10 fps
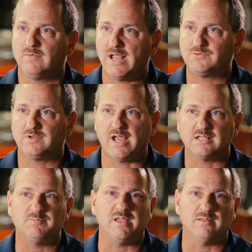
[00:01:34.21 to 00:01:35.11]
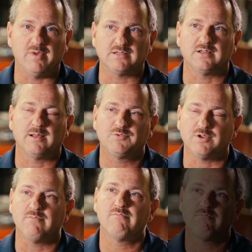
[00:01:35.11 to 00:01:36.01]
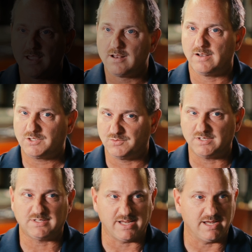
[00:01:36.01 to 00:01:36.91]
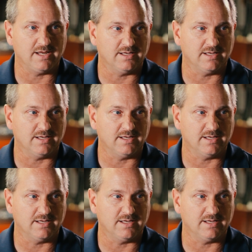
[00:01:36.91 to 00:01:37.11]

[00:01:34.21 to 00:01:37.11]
Natural gas being the best option. Electricity,